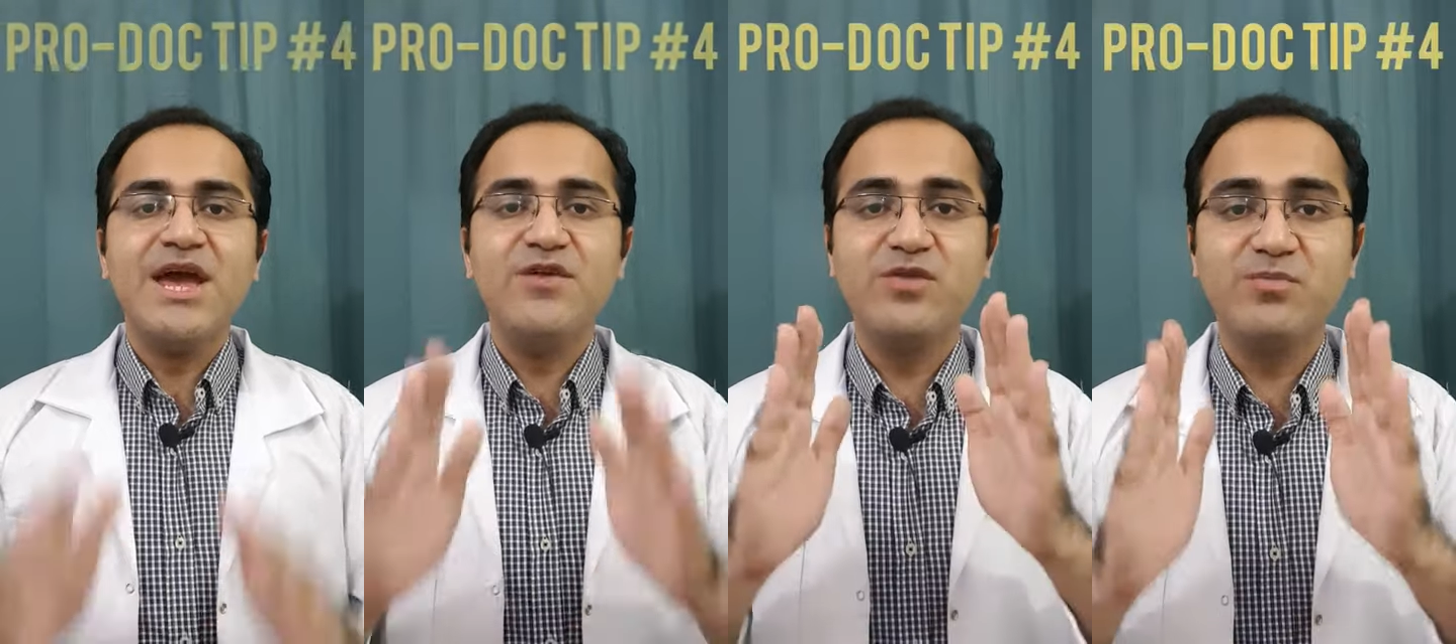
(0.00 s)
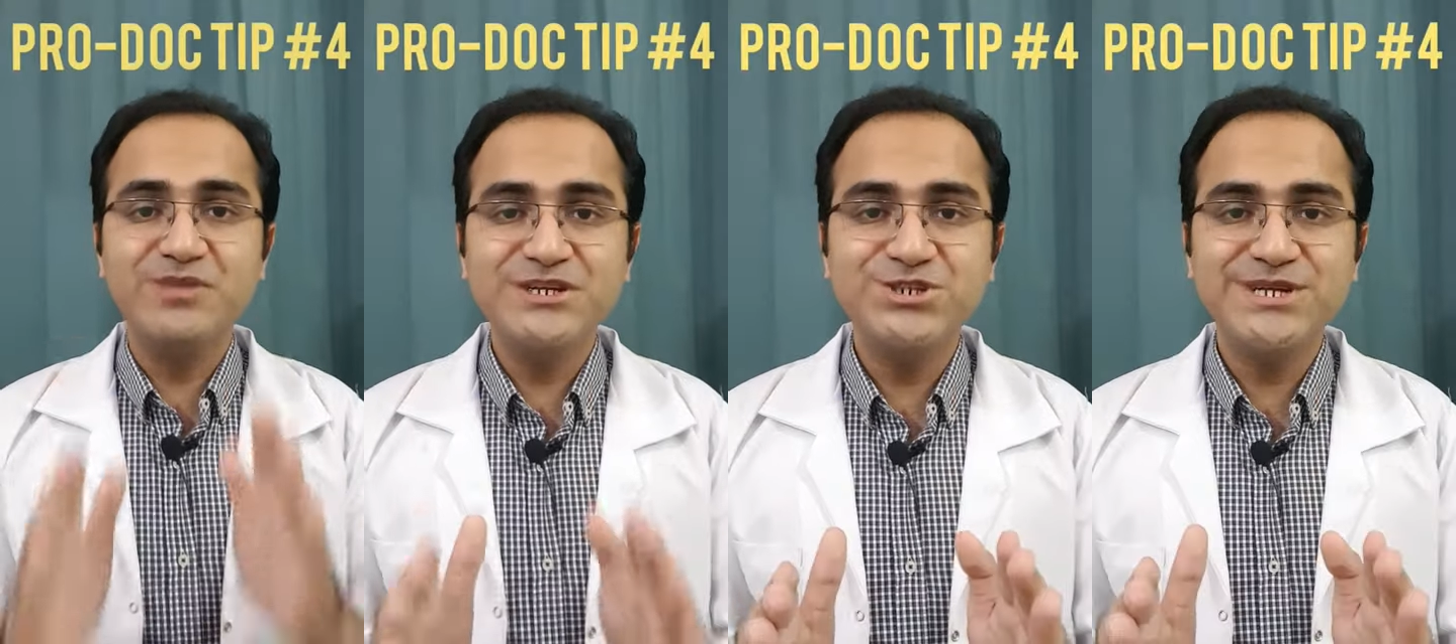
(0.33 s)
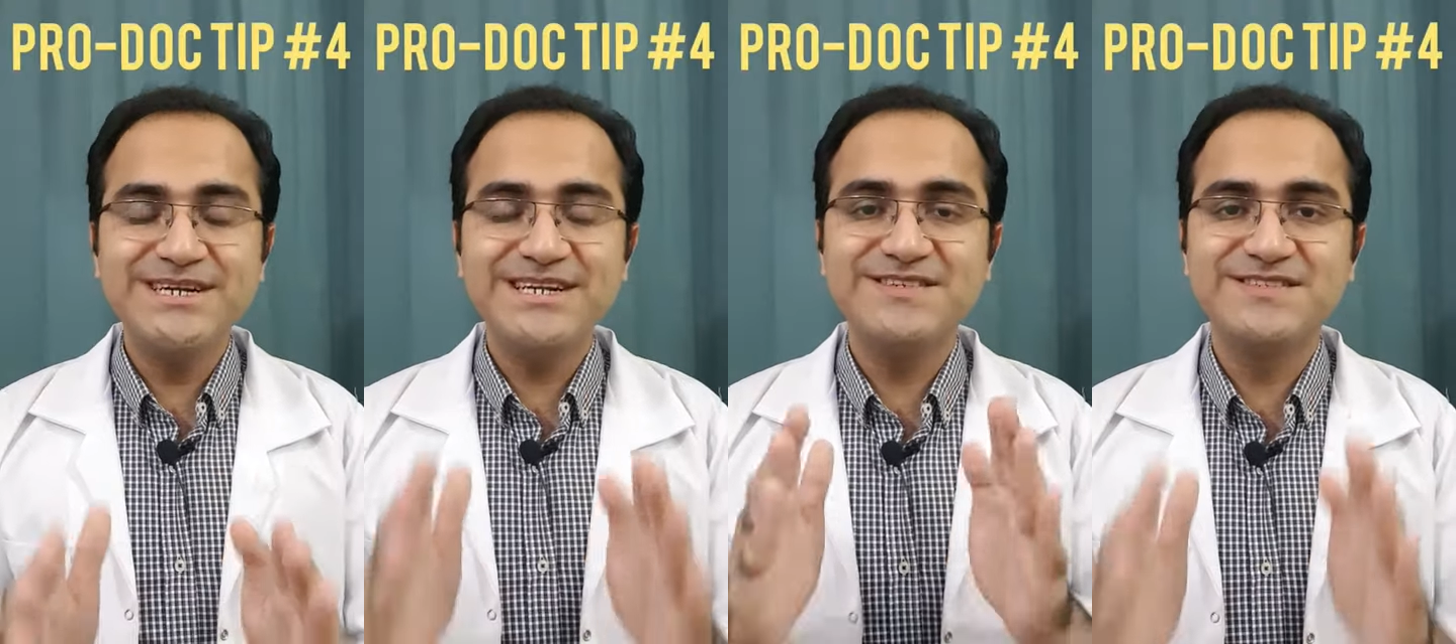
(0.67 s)
If a
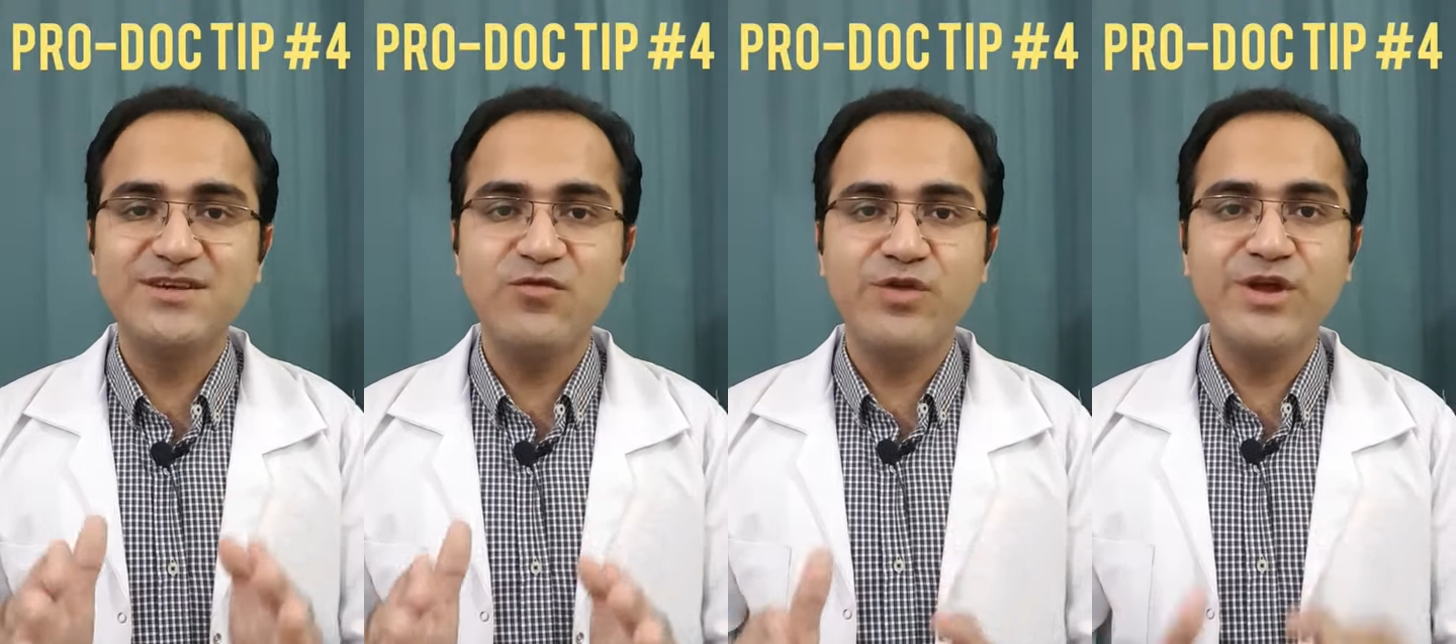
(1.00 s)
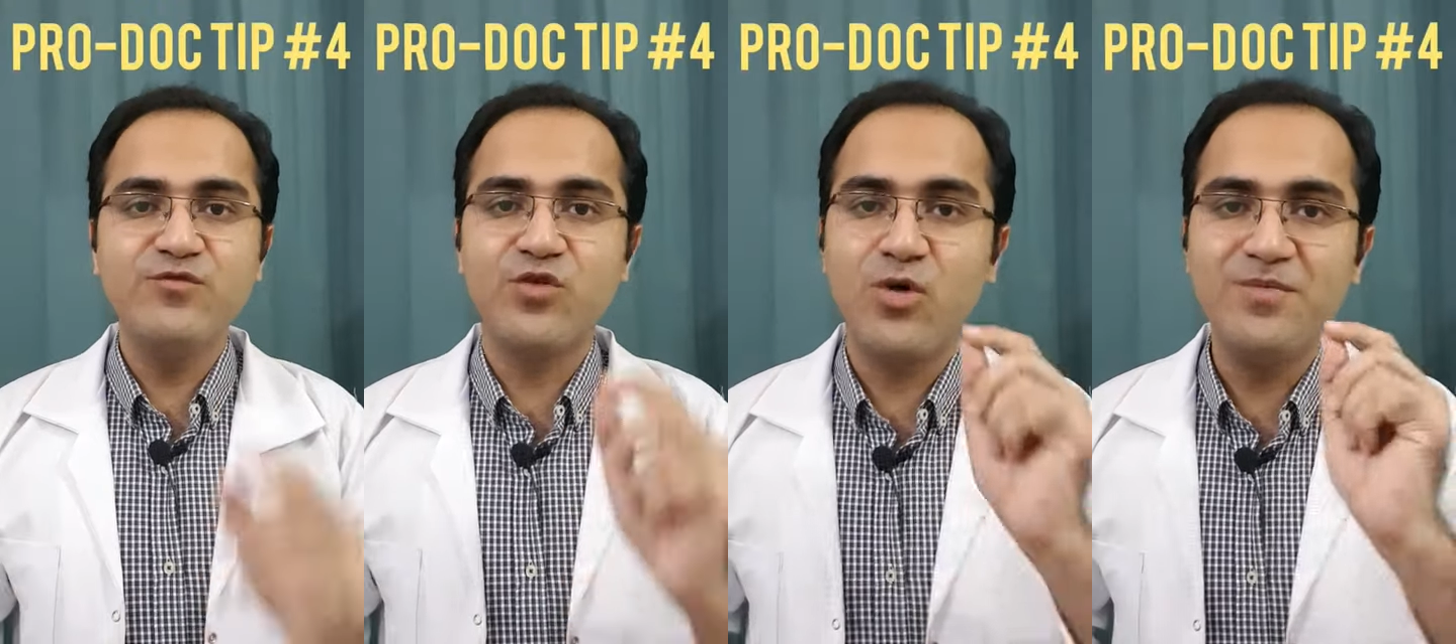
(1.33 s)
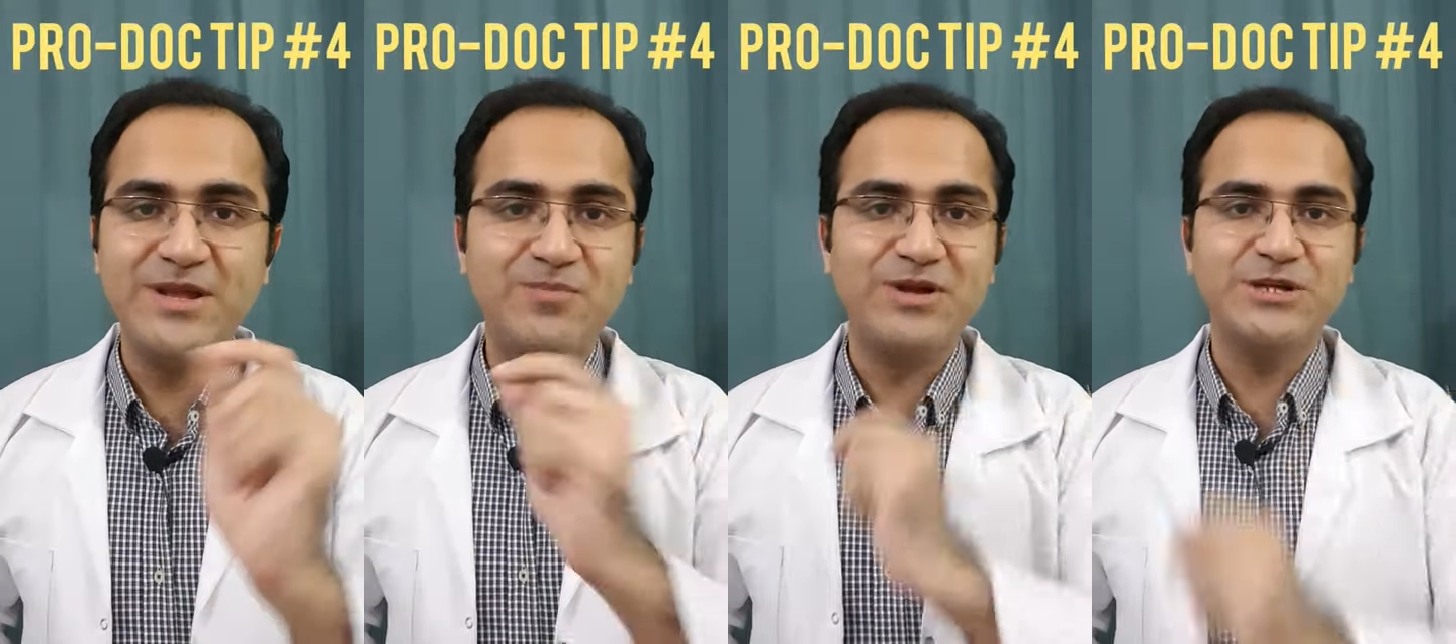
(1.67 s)
patient is suffering
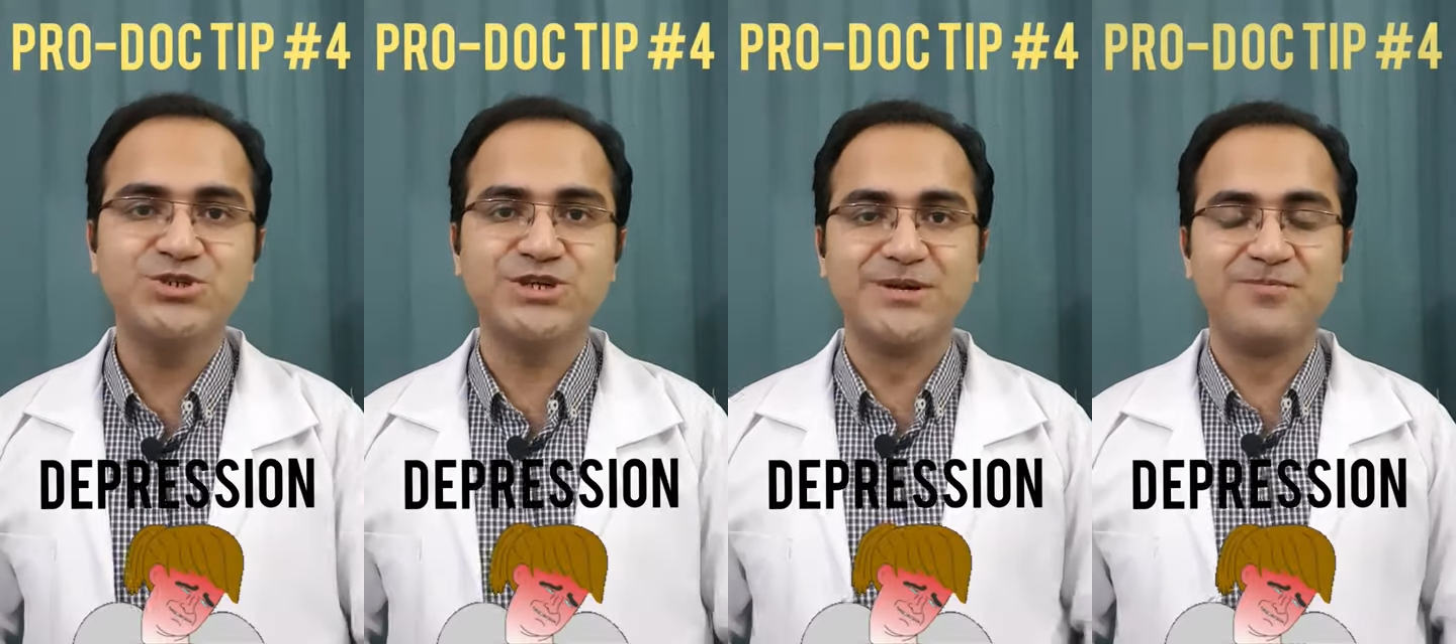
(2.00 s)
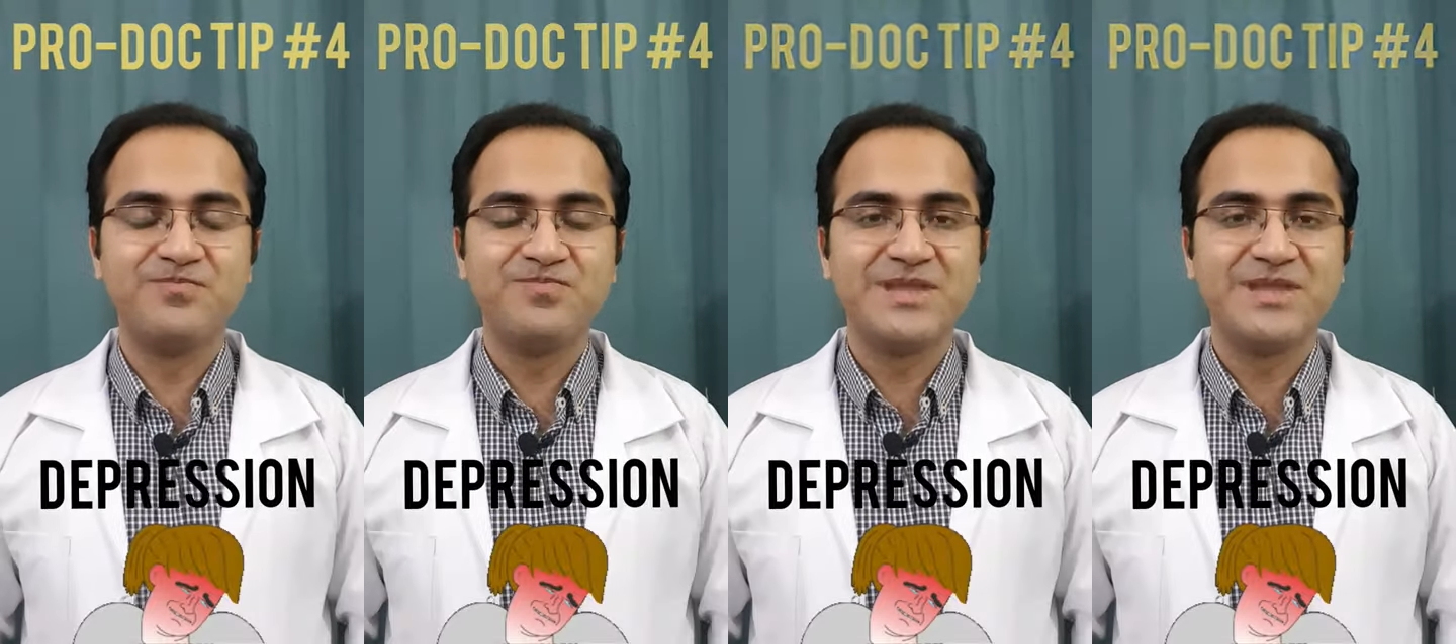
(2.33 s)
from depression